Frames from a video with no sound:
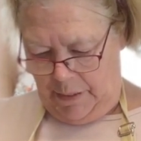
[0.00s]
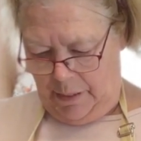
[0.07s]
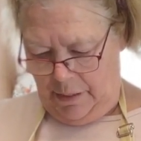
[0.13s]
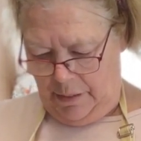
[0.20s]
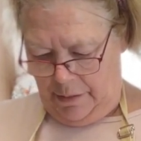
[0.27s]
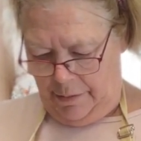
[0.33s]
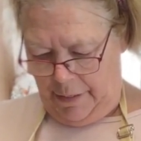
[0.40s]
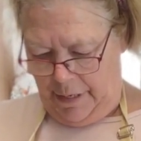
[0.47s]

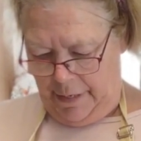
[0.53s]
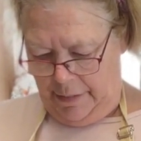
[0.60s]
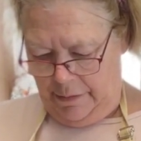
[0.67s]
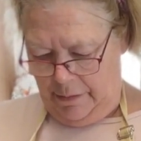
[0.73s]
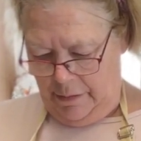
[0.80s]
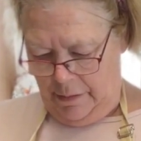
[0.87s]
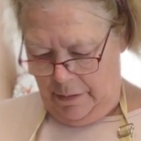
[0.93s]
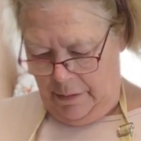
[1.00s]
And then
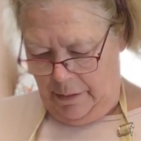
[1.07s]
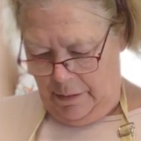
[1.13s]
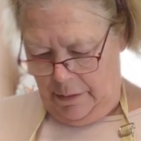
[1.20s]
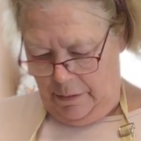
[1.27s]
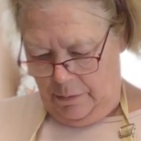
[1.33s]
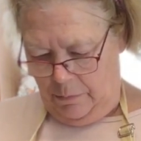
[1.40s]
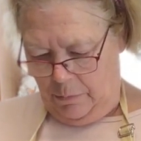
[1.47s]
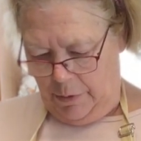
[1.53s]

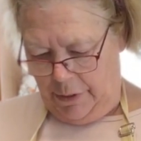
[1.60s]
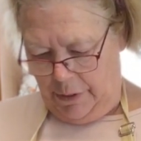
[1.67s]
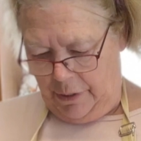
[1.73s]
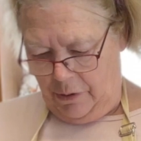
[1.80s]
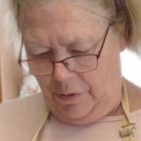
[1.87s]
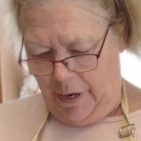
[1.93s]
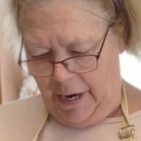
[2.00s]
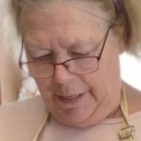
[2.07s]
we're going to
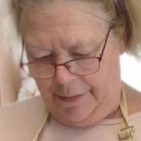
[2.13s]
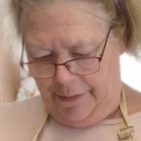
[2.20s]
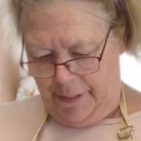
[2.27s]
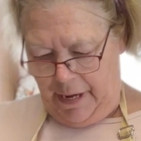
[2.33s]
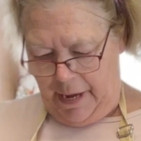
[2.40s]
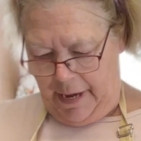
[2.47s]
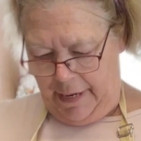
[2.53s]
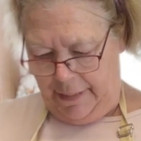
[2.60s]
crack
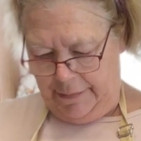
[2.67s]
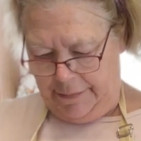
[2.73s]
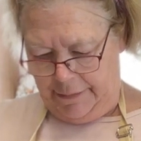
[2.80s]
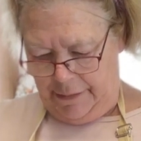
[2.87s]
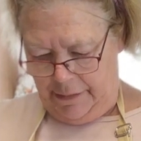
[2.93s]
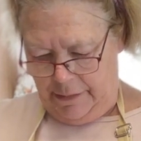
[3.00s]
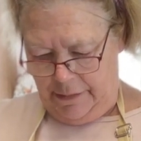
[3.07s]
the eggs